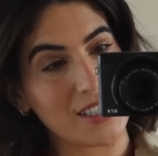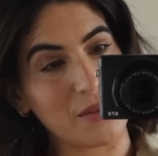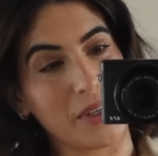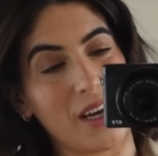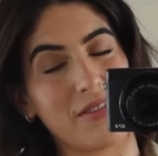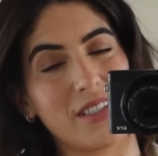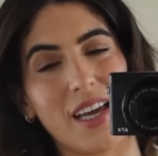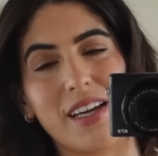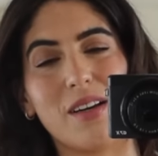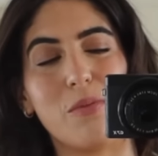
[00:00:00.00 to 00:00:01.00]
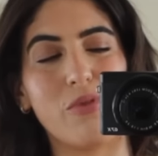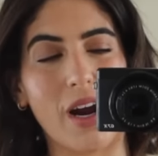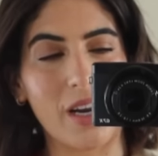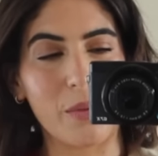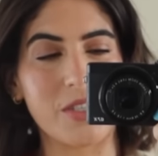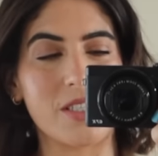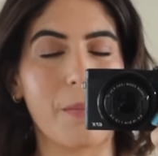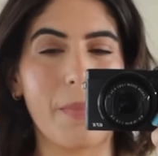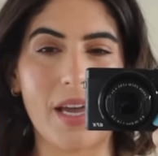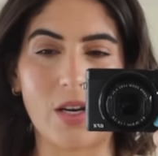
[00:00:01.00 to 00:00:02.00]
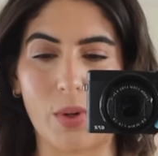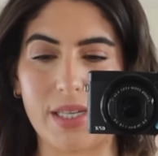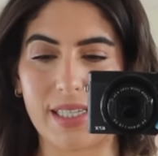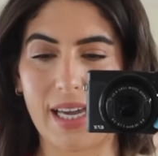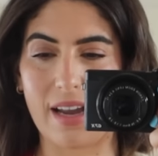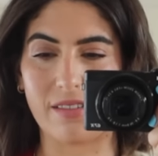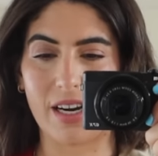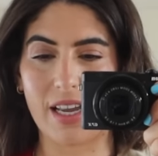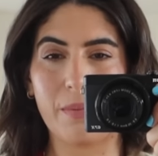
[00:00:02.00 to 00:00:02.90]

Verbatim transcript: so I'm gonna have to take an umbrella, which is a bit annoying to carry.